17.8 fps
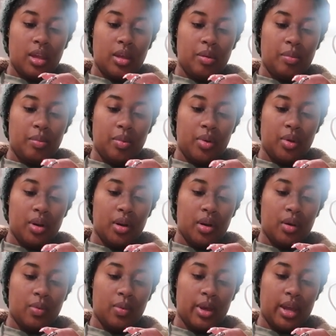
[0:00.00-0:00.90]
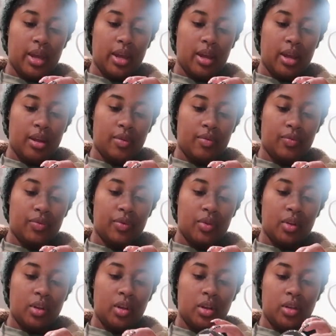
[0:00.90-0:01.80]
and put it away.
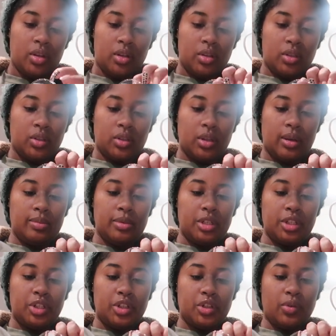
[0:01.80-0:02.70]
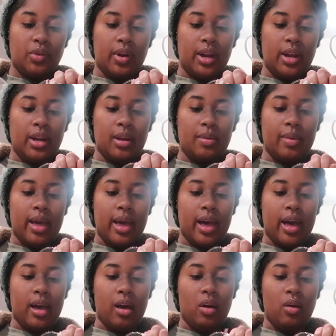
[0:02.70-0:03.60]
So I'm just trying them
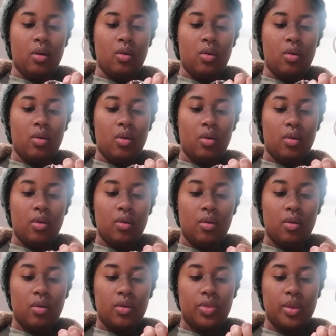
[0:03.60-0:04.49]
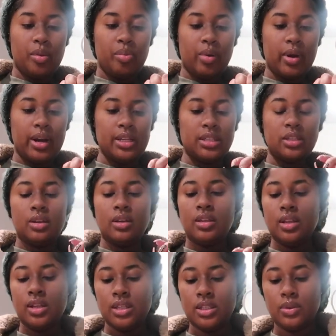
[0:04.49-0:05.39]
out the price
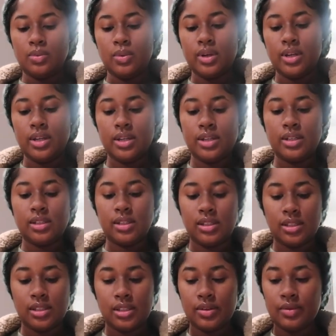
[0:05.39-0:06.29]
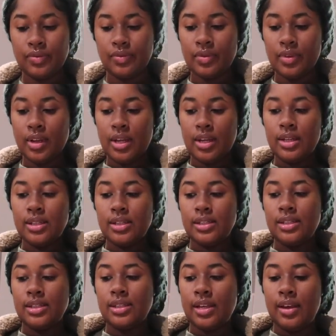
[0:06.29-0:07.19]
on this was
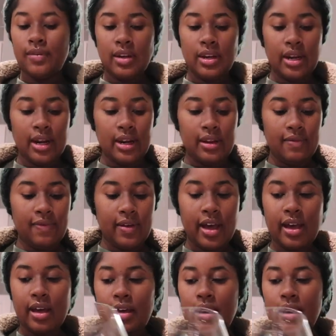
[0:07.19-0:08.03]
$7.95.